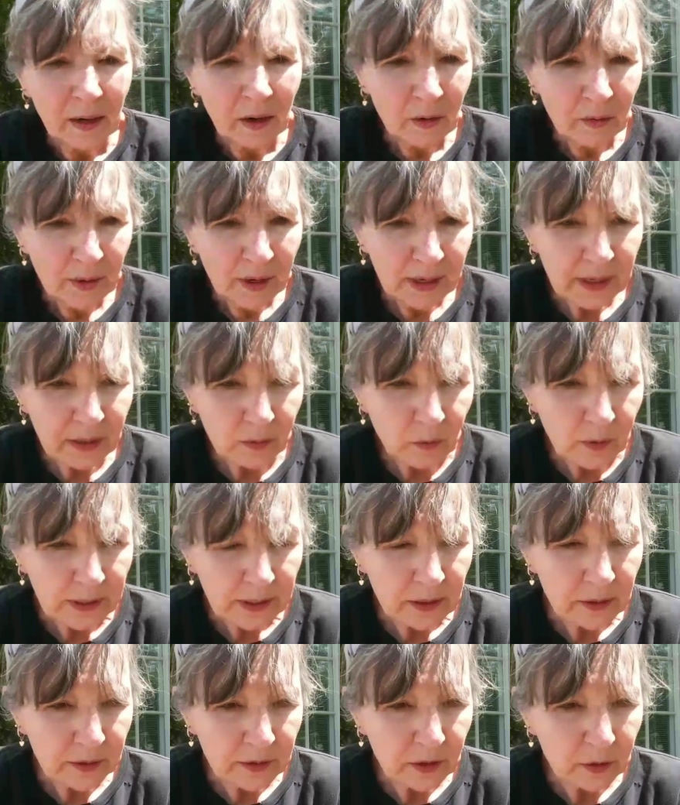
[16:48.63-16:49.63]
All right,
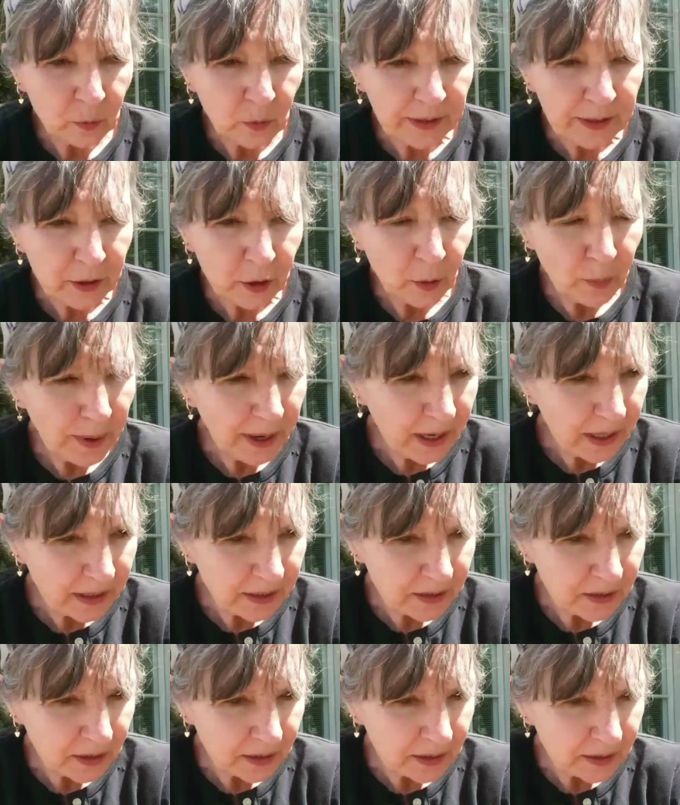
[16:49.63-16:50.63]
well, the window
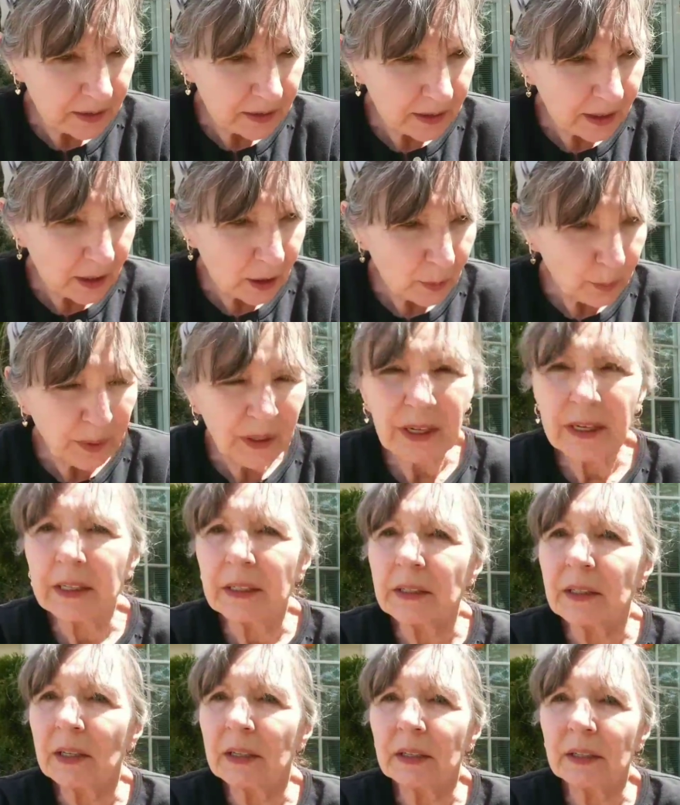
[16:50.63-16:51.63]
boxes are
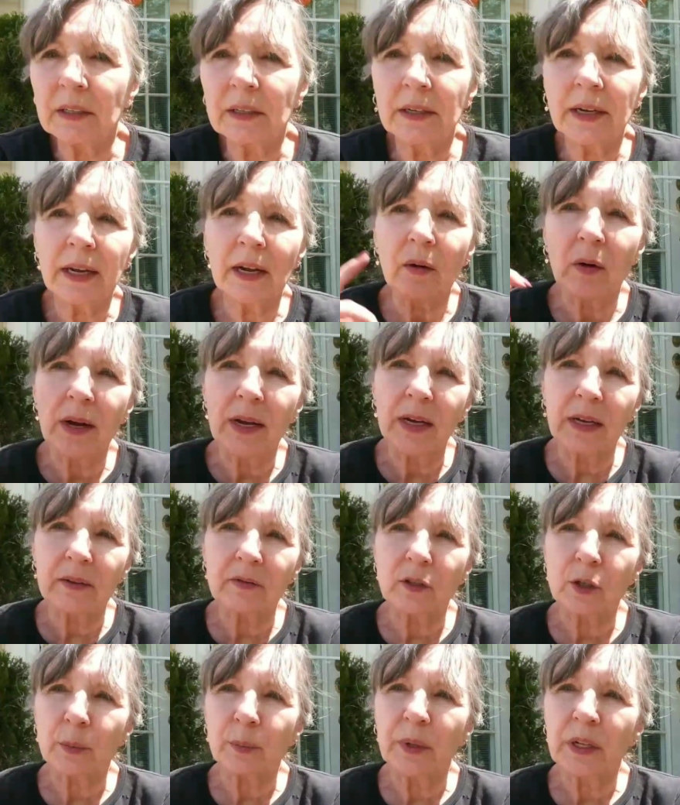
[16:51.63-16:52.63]
planted. Now I
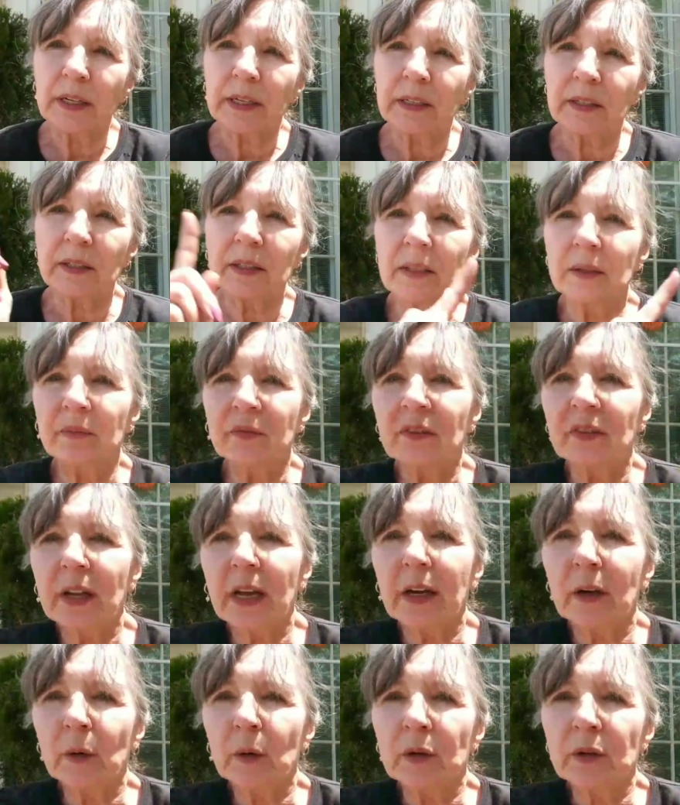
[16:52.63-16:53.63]
have to plant some
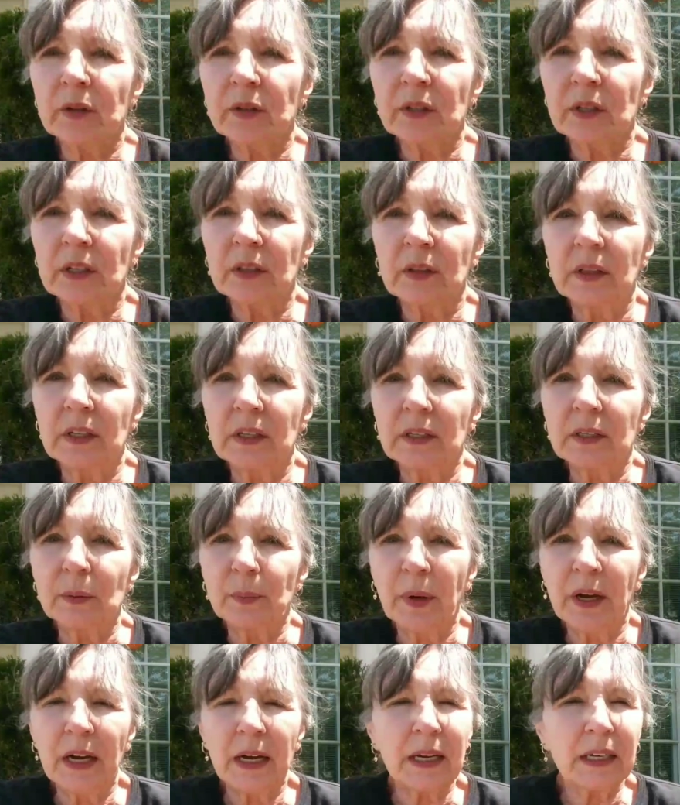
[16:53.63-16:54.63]
flowers in these
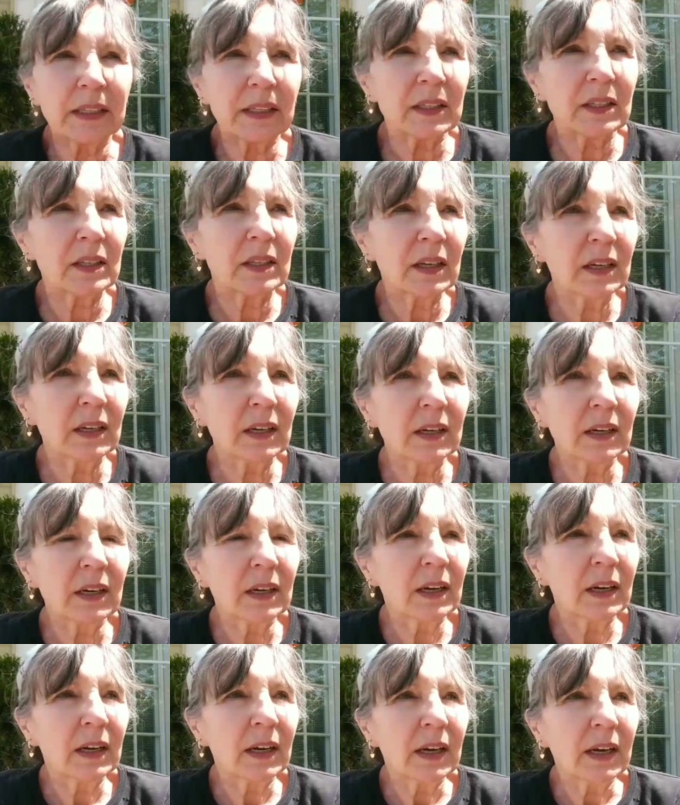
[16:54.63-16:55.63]
pots.
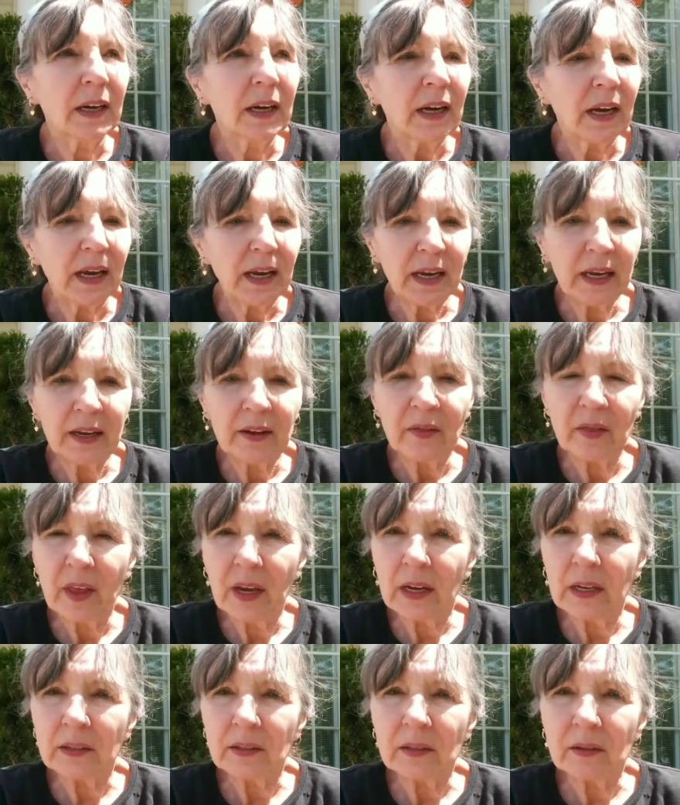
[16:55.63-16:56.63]
And
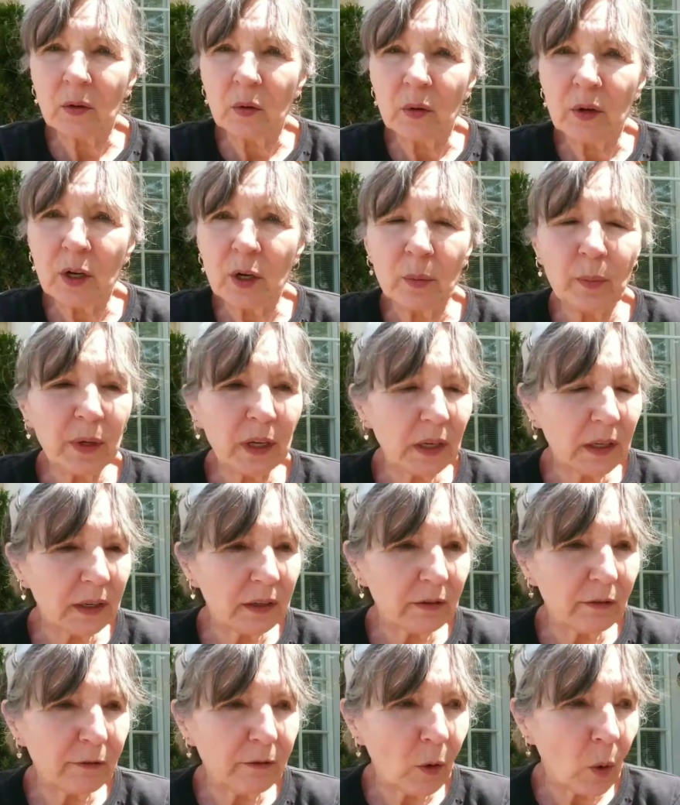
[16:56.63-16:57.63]
that's going to be
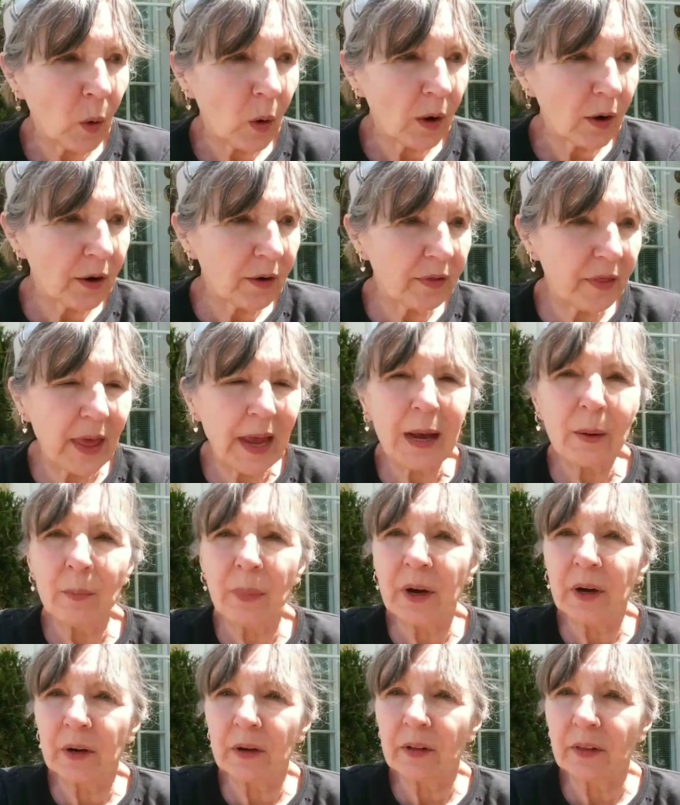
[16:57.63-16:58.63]
it for that
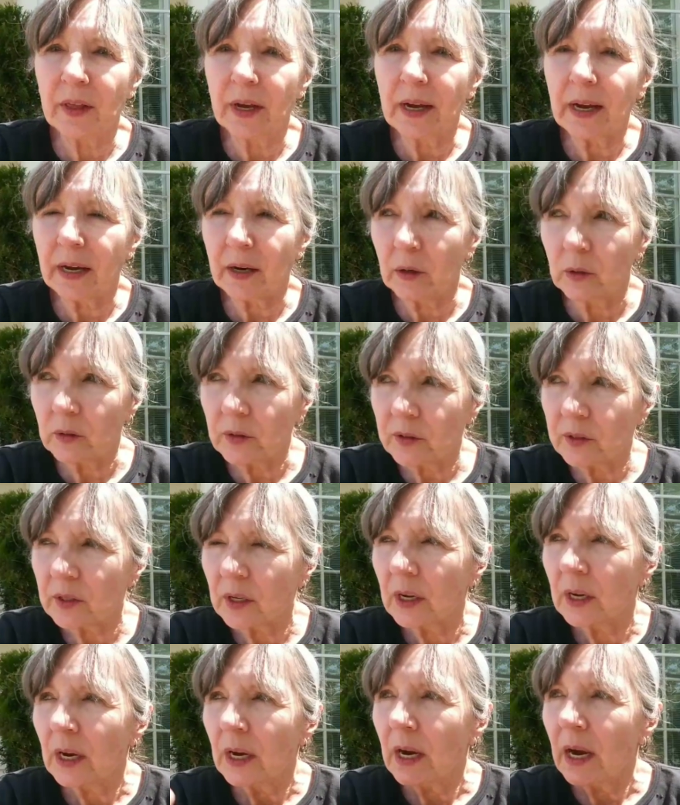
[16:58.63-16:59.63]
part of the house.
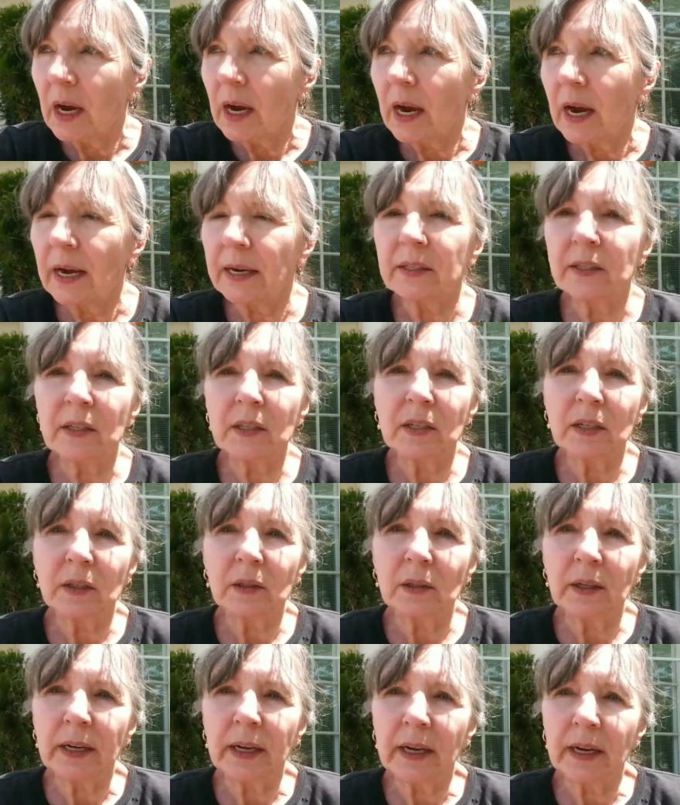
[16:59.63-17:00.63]
I
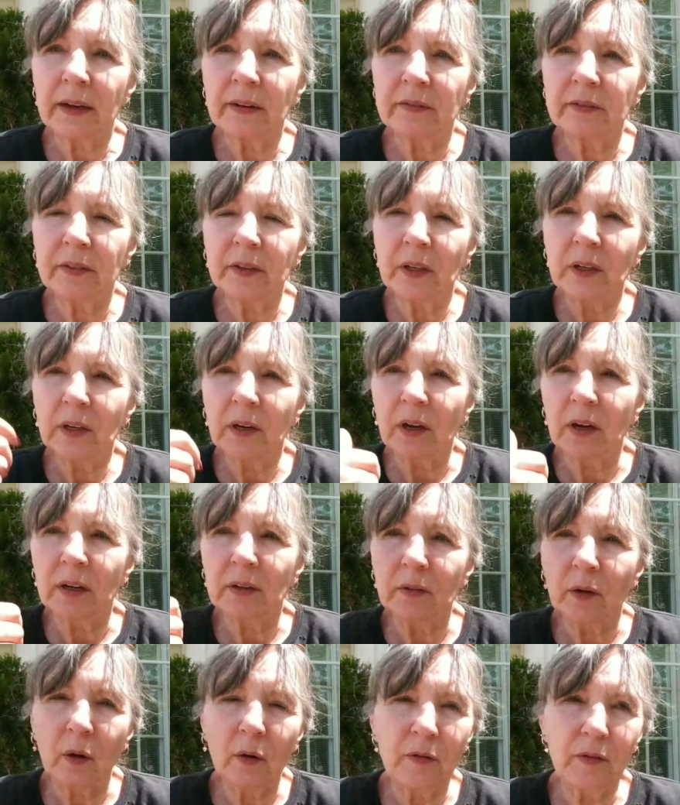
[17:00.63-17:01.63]
still have
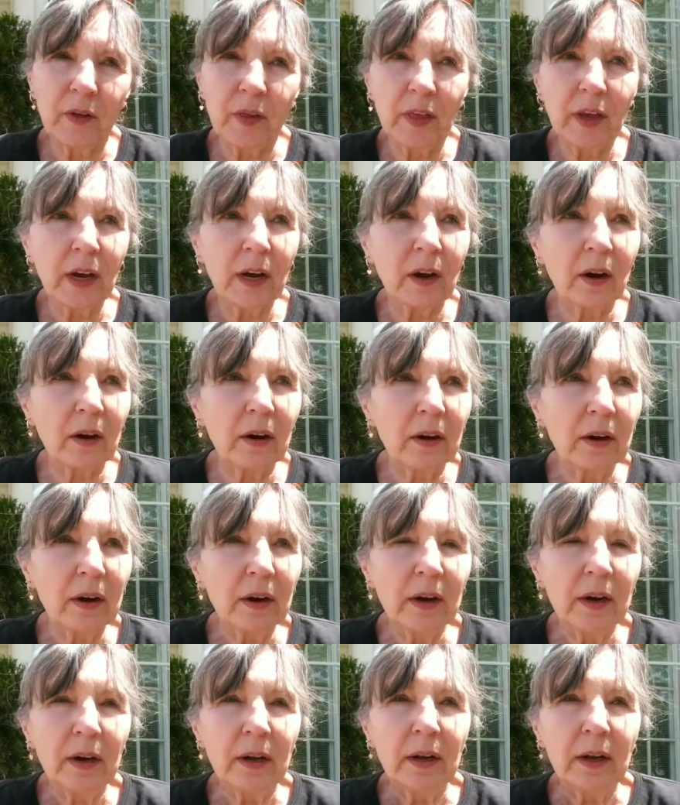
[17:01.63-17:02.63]
uh, over there,
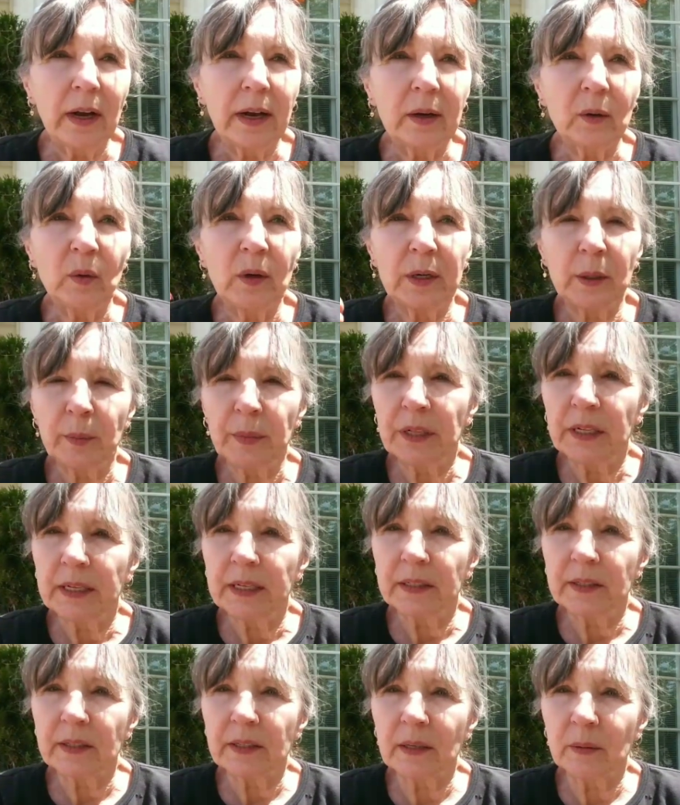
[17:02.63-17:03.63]
I want to
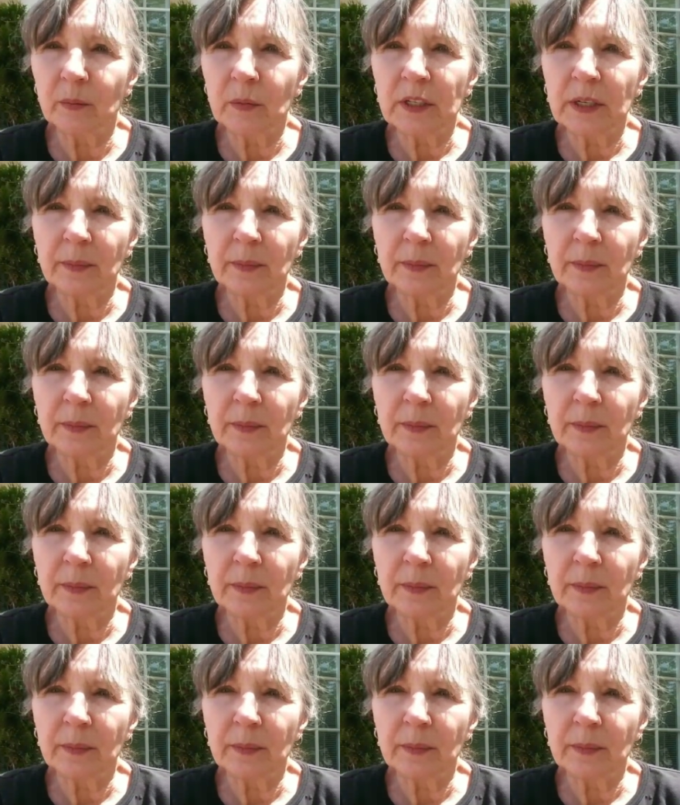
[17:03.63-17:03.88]
plant some